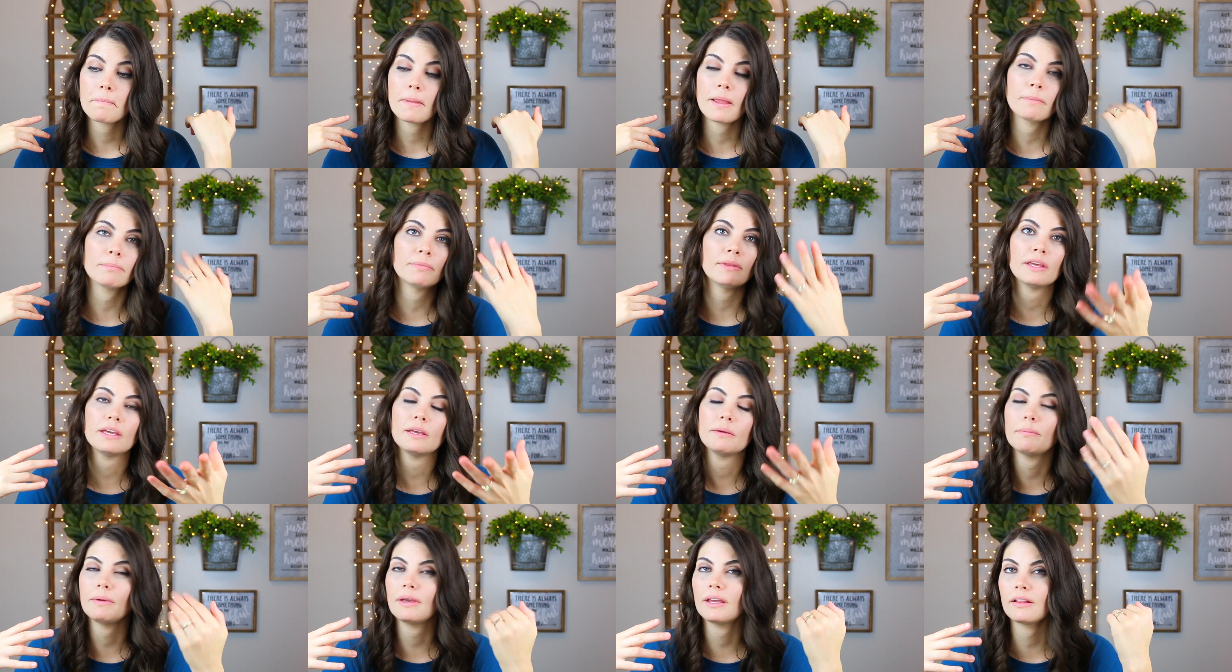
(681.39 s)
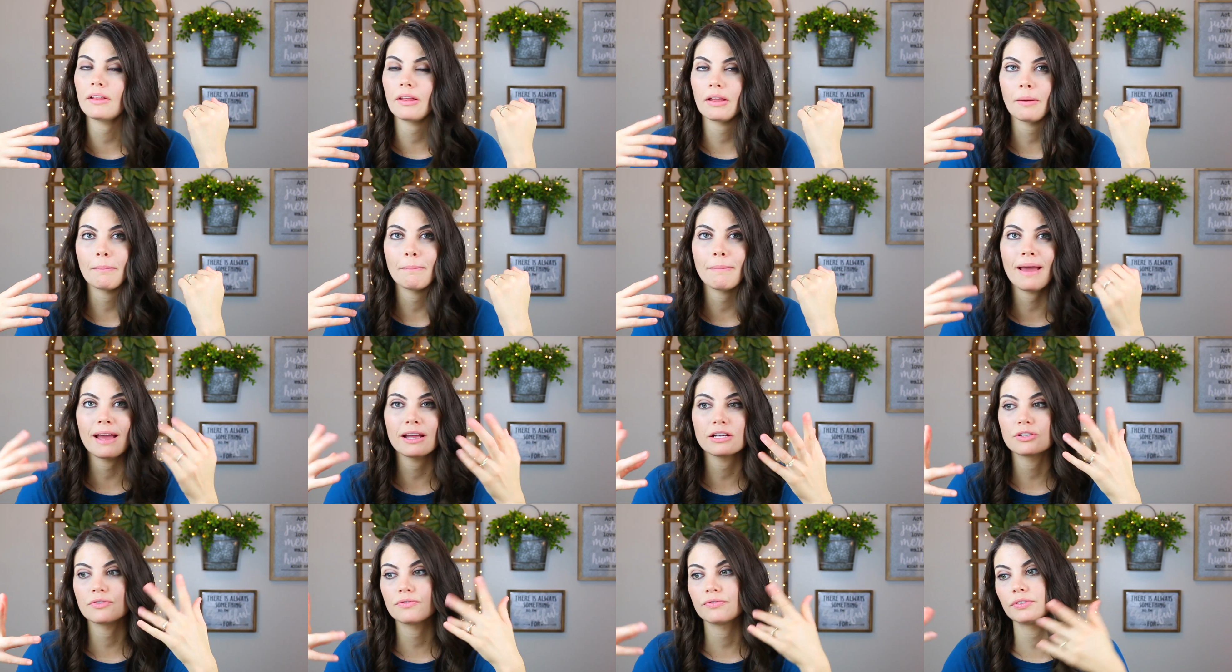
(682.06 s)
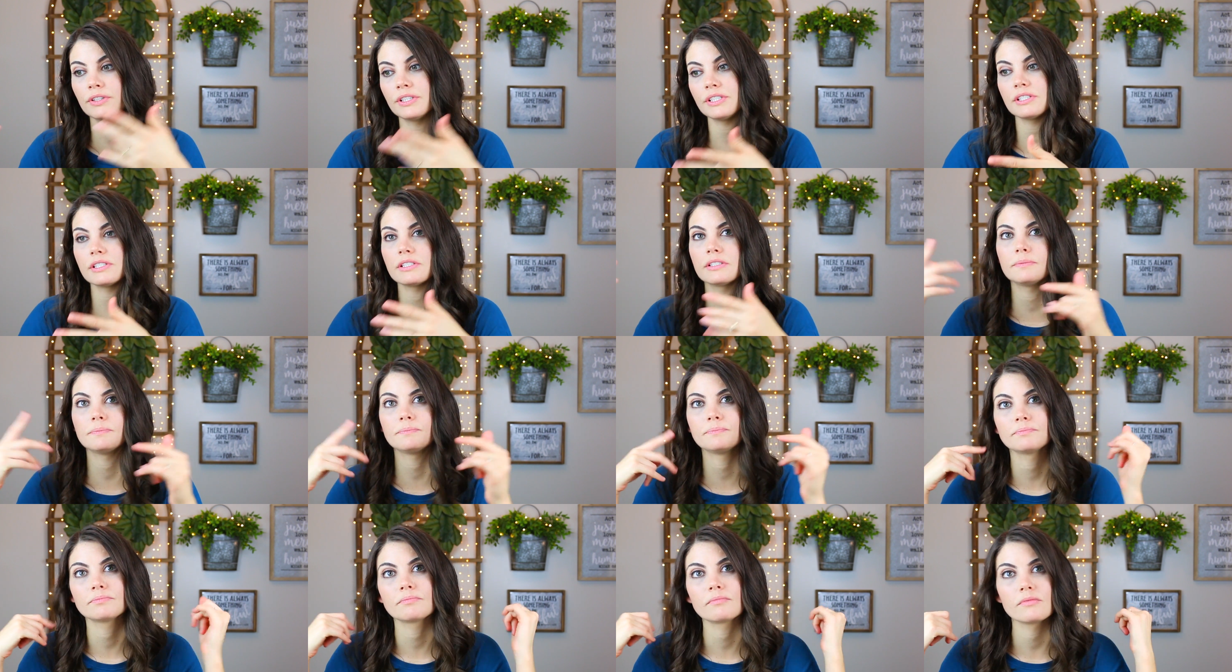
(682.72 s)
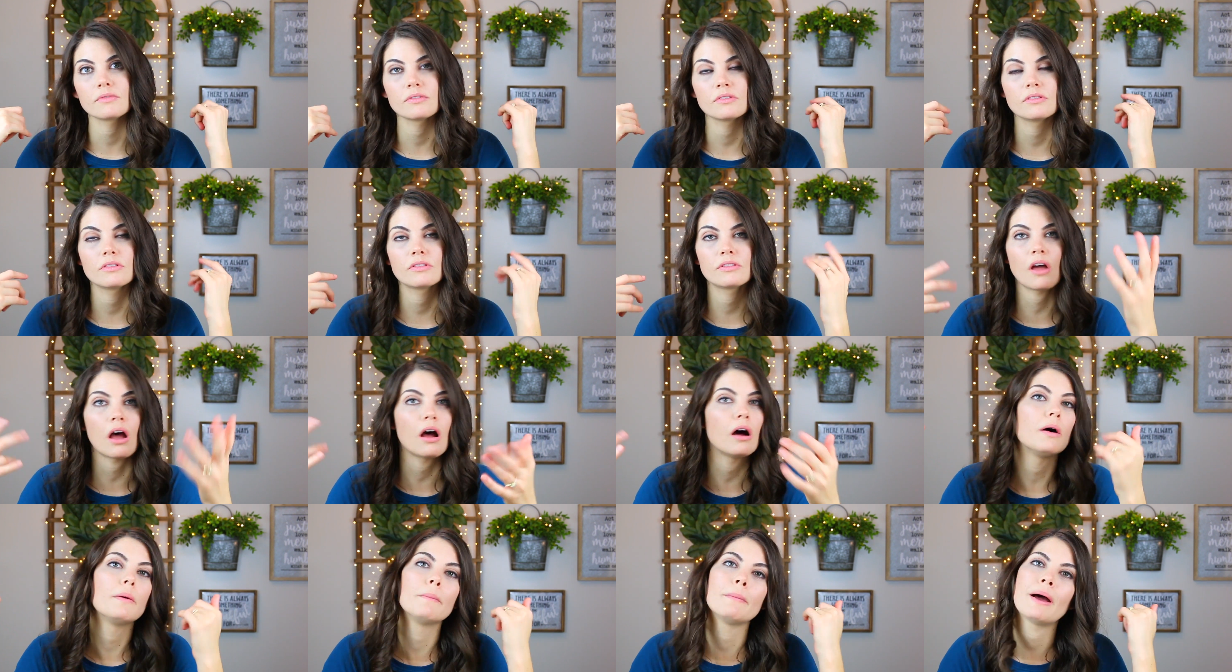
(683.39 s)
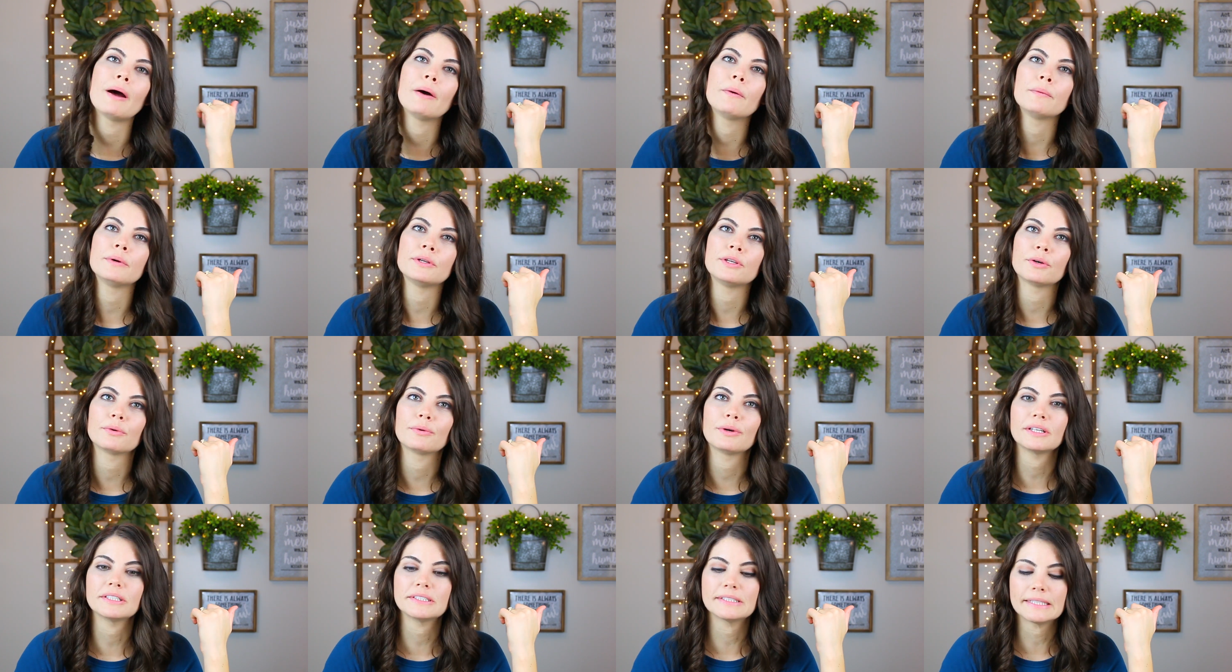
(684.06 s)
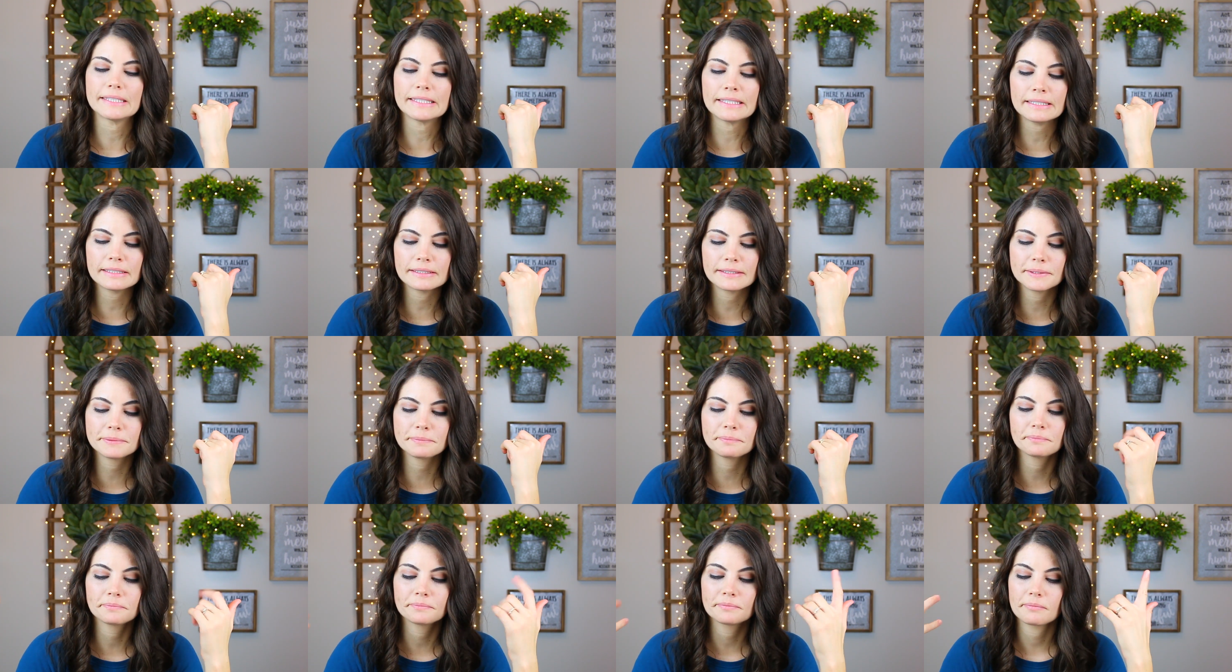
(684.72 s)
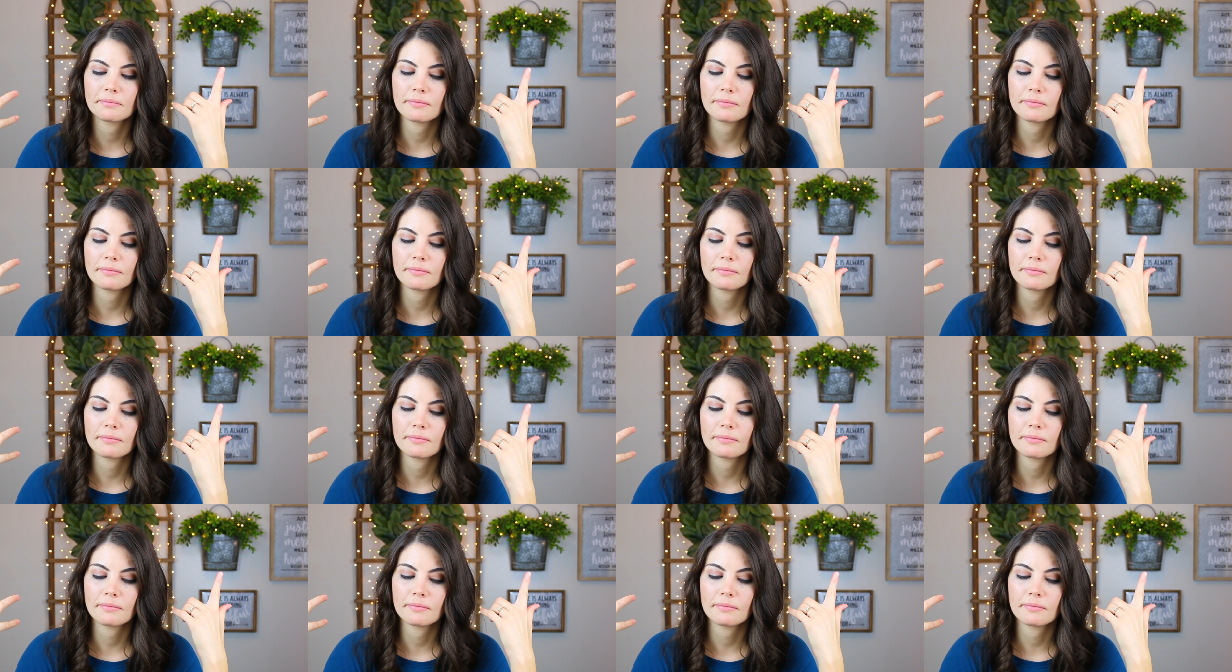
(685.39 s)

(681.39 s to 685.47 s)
I'm thinking make like a batch, freeze them, thaw them out when you're ready to eat them.